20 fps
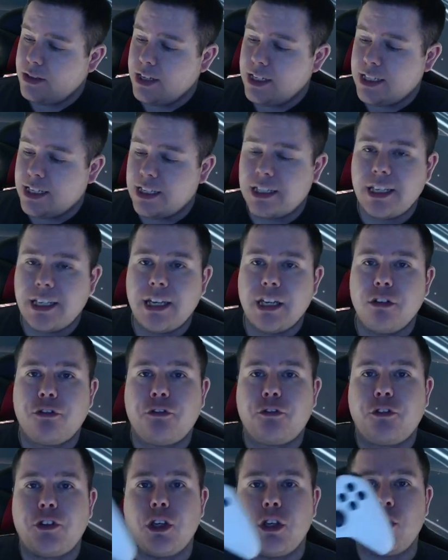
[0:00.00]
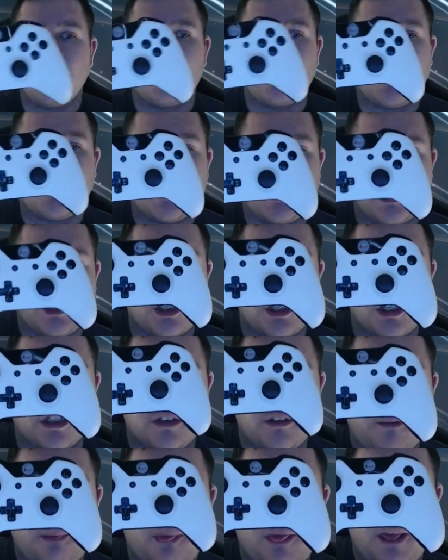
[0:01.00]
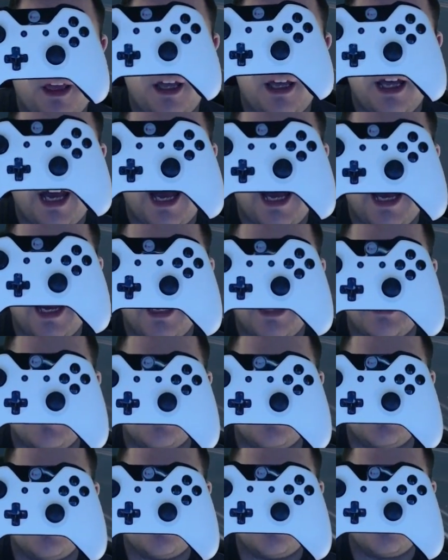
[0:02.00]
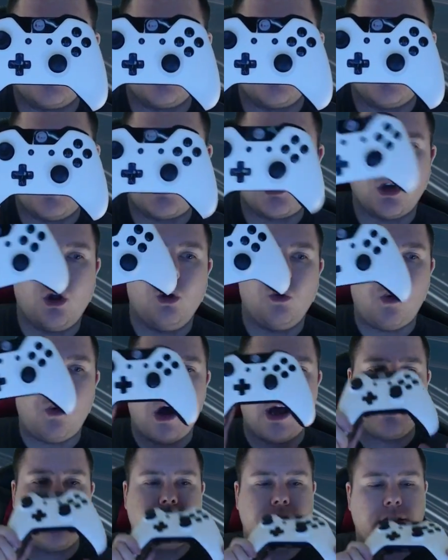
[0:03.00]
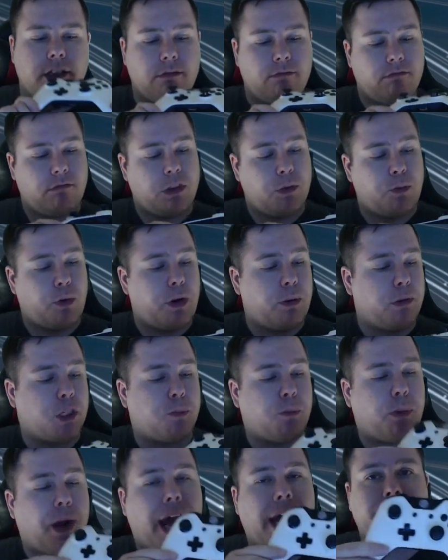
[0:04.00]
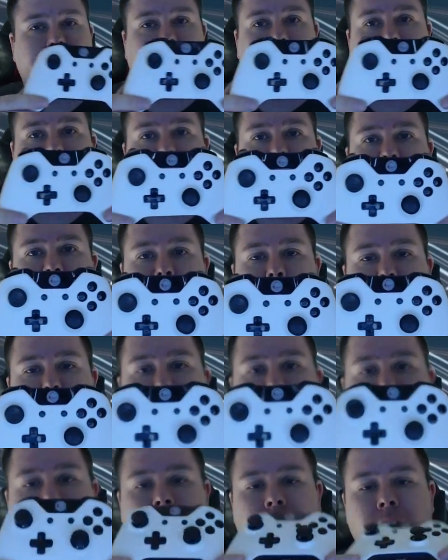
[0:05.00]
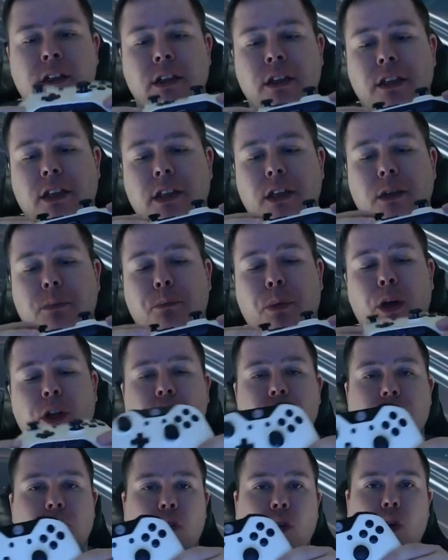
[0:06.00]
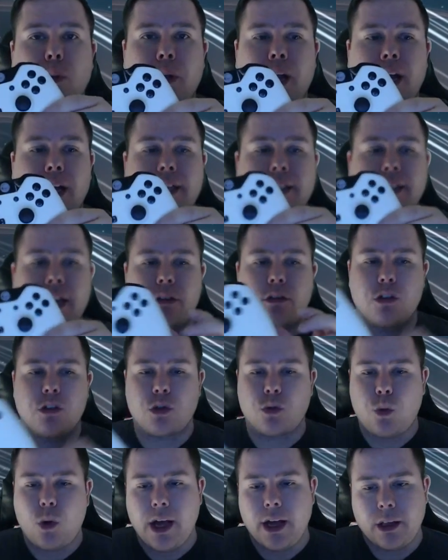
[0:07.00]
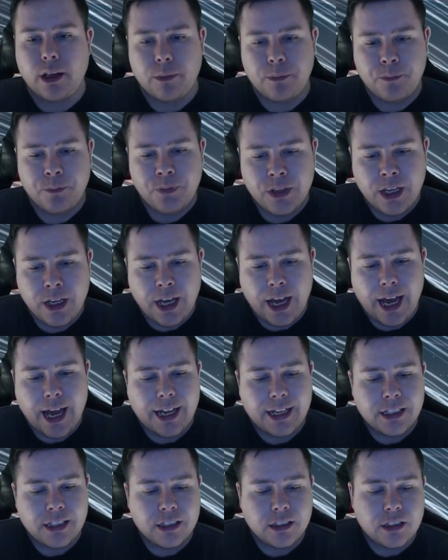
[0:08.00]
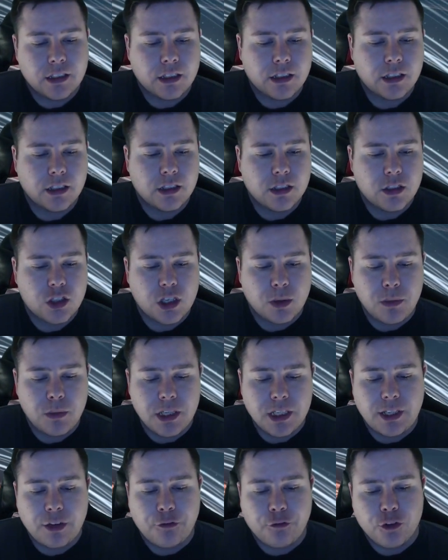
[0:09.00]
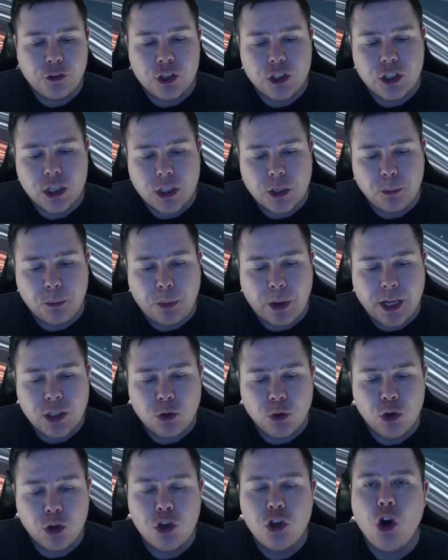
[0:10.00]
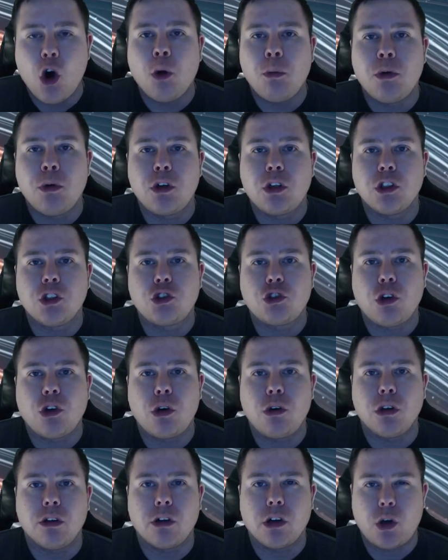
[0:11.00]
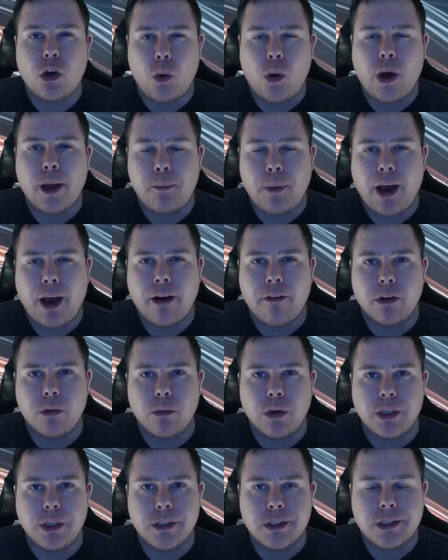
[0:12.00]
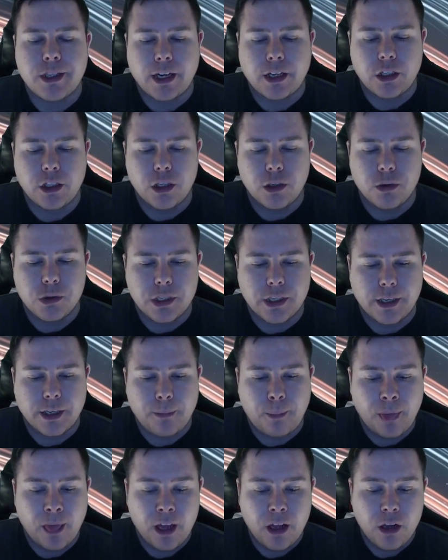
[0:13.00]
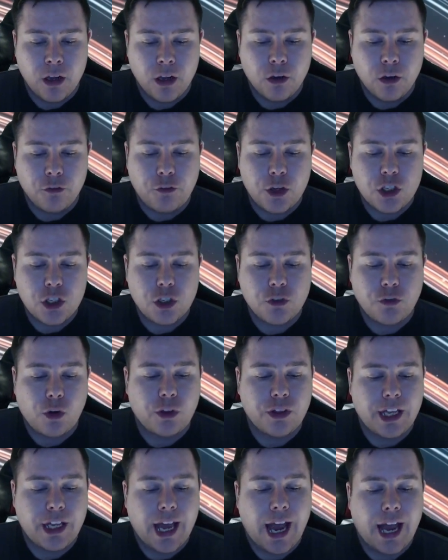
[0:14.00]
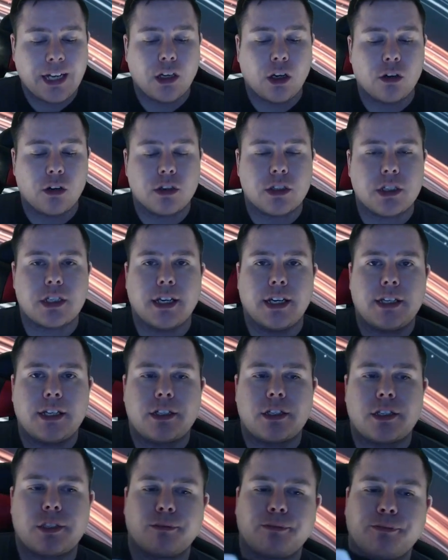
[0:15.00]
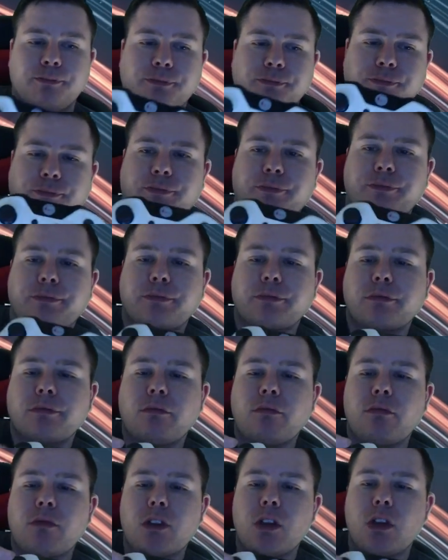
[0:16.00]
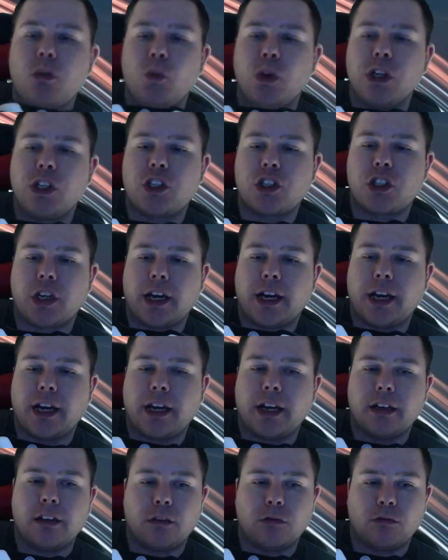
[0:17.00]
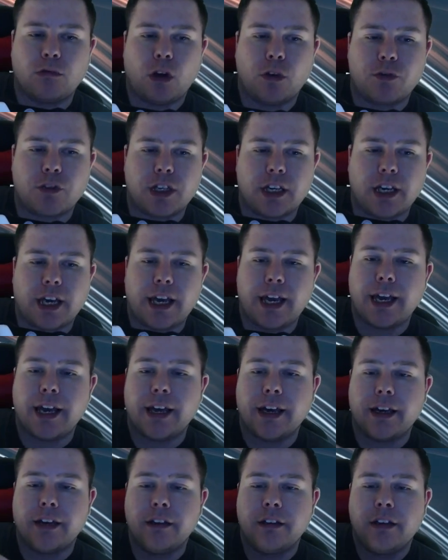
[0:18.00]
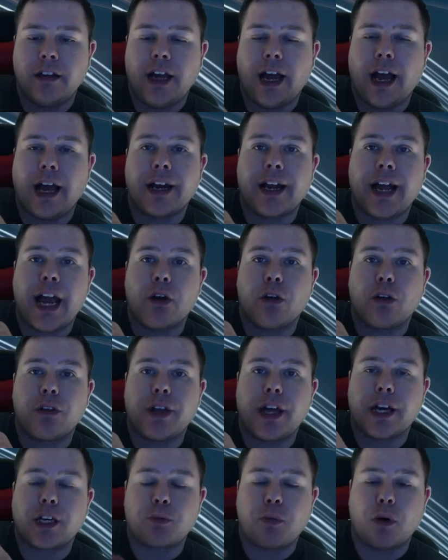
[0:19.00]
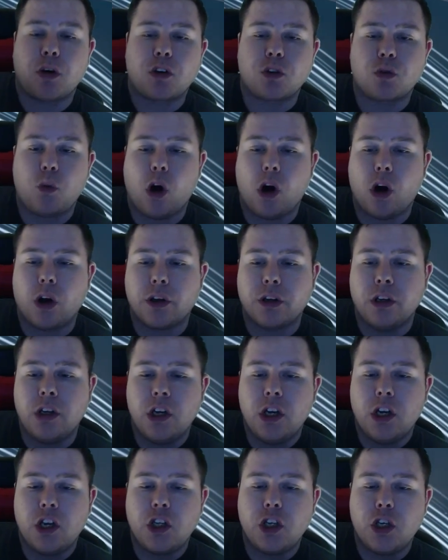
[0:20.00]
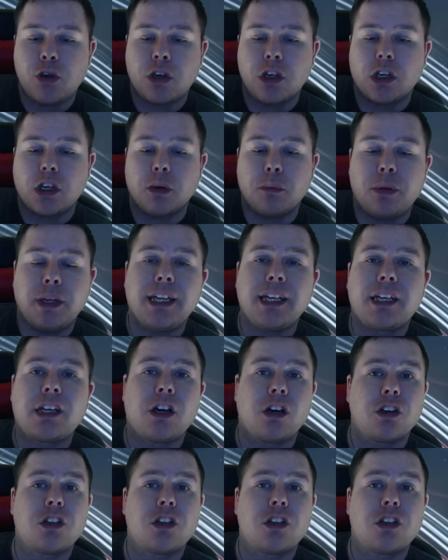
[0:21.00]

This is the Infused edition, and it's all white. It's pretty much blacked out everywhere. The buttons are all blacked out as well, and some of the differences compared to a normal controller are quite apparent when you start using it. First of all, the analog sticks, which obviously here and here on the Xbox One, you can completely